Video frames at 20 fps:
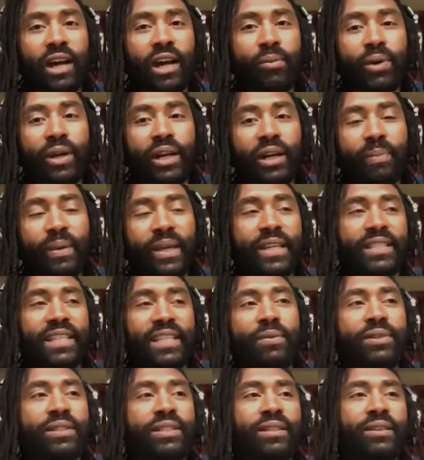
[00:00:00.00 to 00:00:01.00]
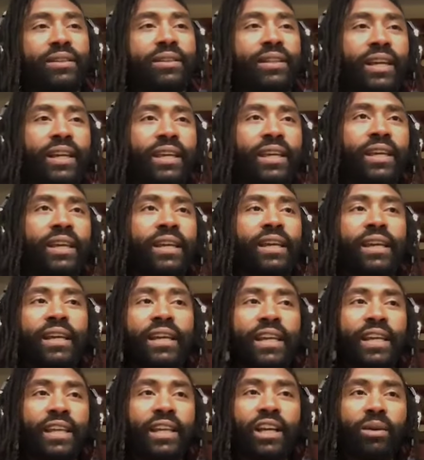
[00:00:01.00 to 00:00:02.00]
wouldn't. Because I would still like...
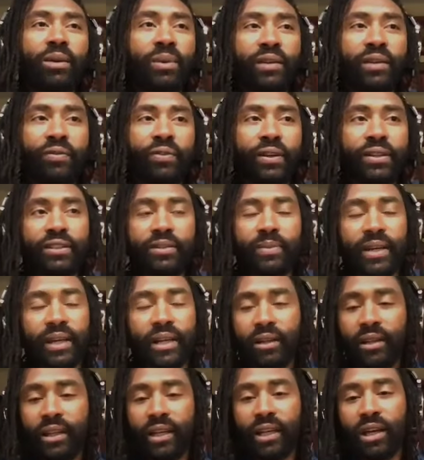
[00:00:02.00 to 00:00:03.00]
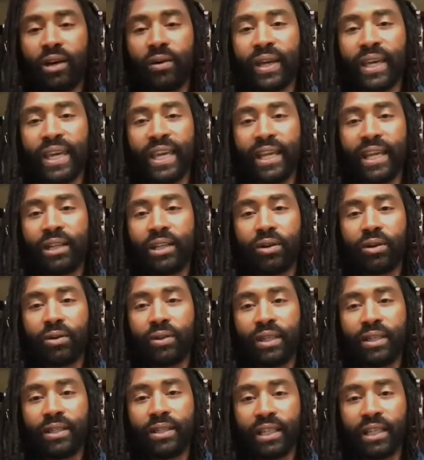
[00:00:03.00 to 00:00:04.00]
You know how many friends of mine are like, oh, I can't go
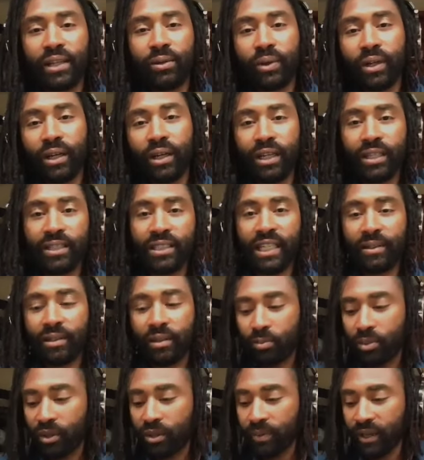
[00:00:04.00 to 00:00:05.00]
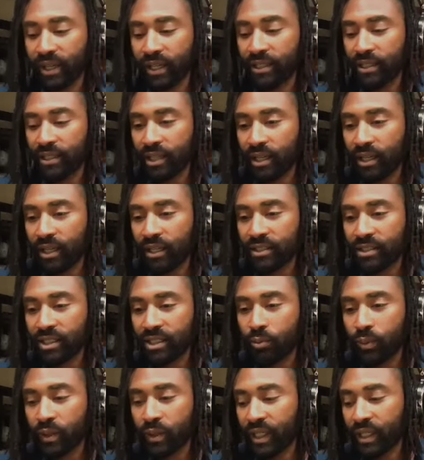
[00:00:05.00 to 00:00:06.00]
anywhere because I have to put my dog
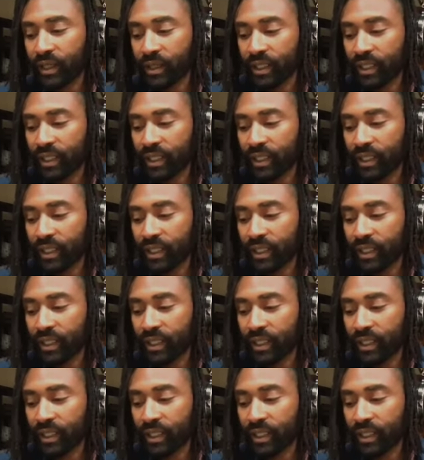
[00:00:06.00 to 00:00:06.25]
somewhere. And then